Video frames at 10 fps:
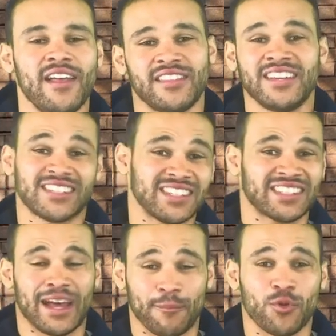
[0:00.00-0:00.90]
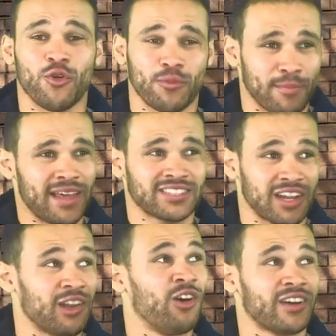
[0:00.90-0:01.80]
This example makes it
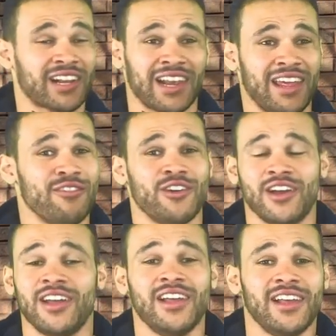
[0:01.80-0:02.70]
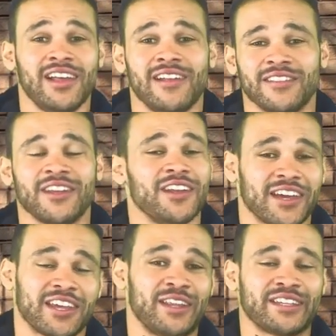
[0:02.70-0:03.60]
a lot clearer than I
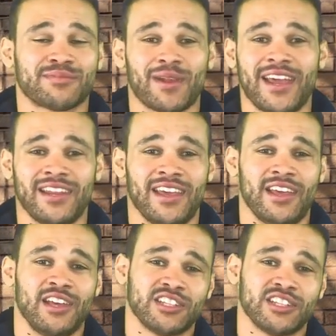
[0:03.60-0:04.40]
can explain it.